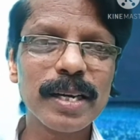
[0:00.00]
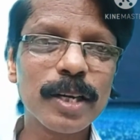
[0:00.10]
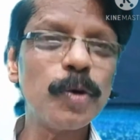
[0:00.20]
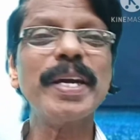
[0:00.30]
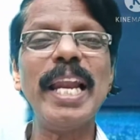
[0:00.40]

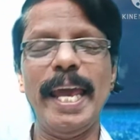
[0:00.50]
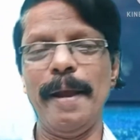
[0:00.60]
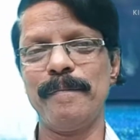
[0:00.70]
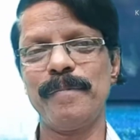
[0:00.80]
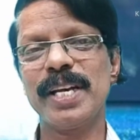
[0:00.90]

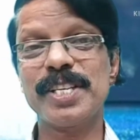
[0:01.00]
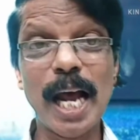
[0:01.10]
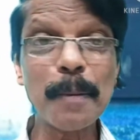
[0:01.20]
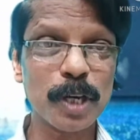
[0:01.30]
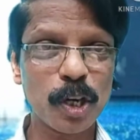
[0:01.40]
quickly.
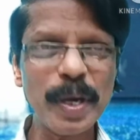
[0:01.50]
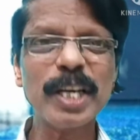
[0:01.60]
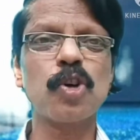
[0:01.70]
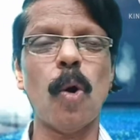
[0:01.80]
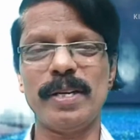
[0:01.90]
Snapshot, quick
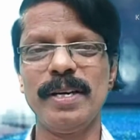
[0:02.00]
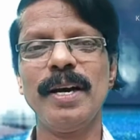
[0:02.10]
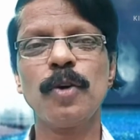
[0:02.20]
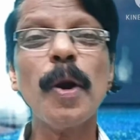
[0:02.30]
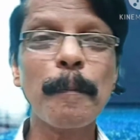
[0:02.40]
shot,
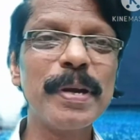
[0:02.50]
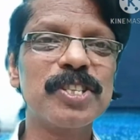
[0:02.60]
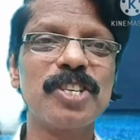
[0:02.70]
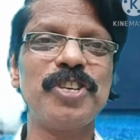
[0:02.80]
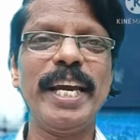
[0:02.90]
quick
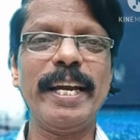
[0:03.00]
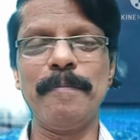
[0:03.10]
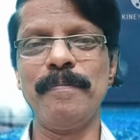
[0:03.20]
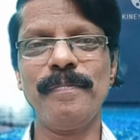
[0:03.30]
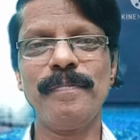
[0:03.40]
picture taken.